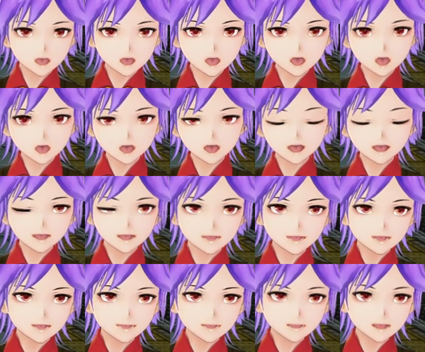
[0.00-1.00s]
the
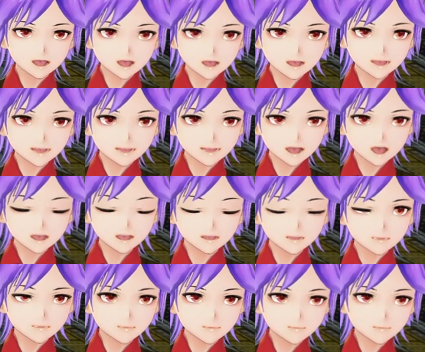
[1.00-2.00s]
drop rates are
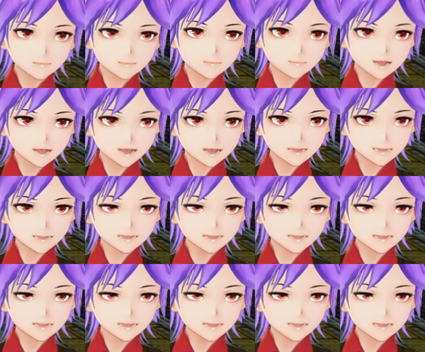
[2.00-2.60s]
at least